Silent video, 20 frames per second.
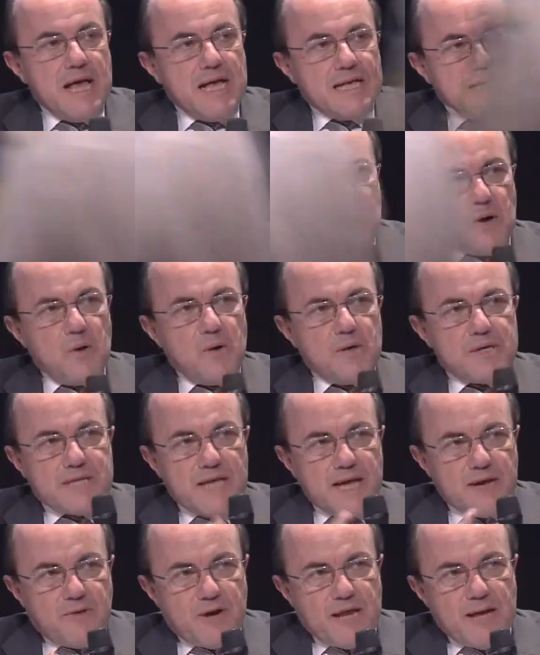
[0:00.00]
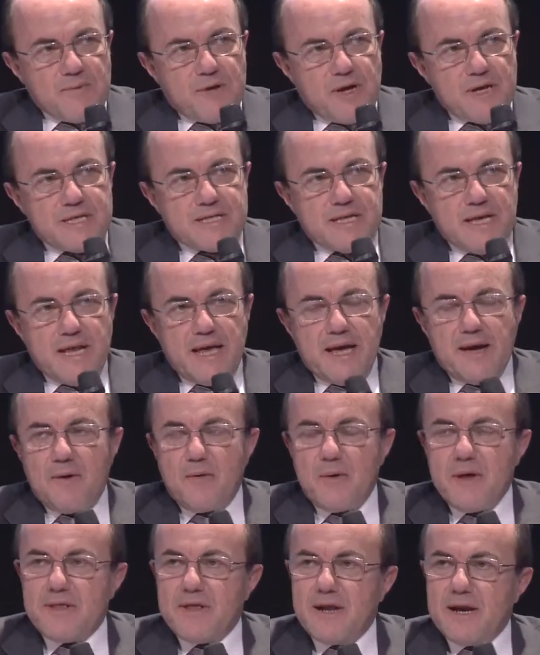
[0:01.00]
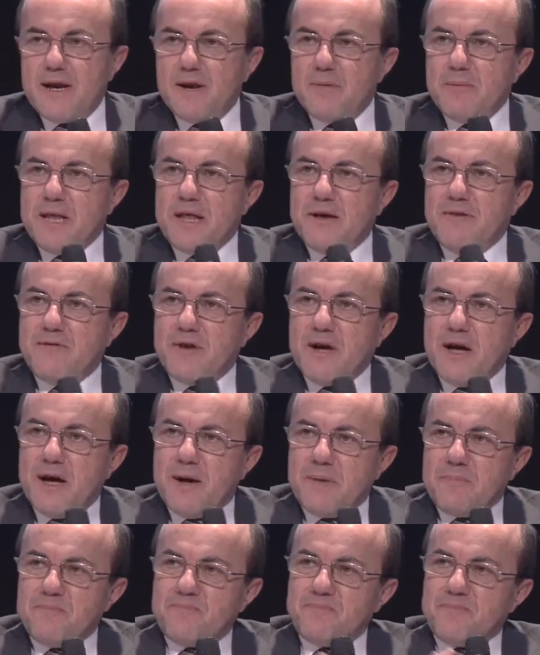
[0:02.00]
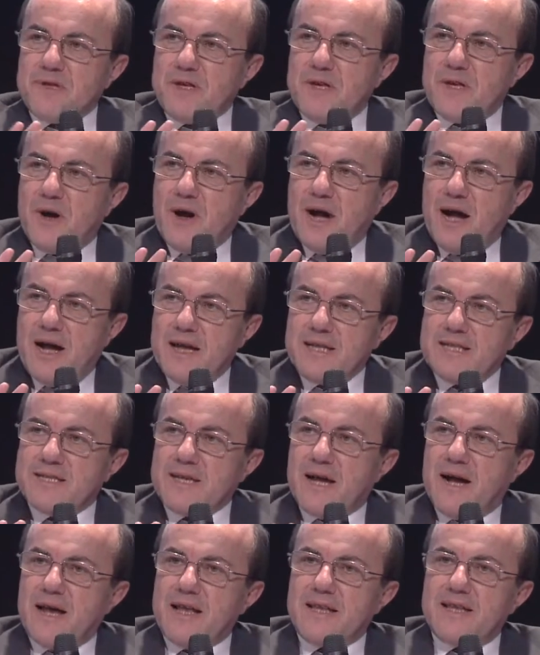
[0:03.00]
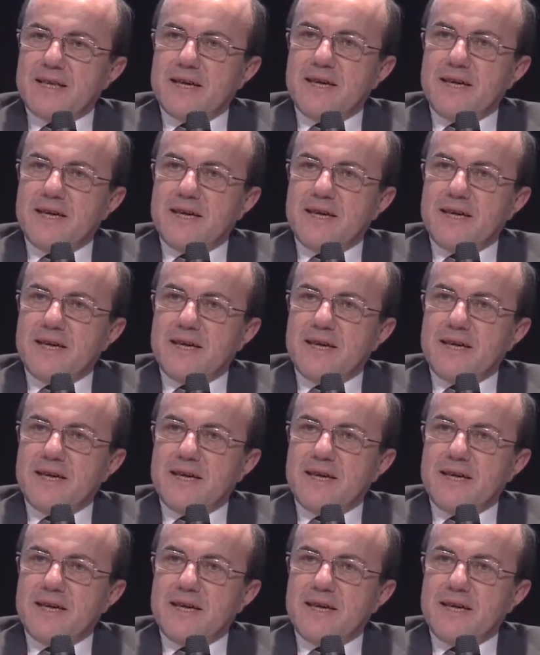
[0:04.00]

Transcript: So take what I'm going to say now with a little bit of hindsight.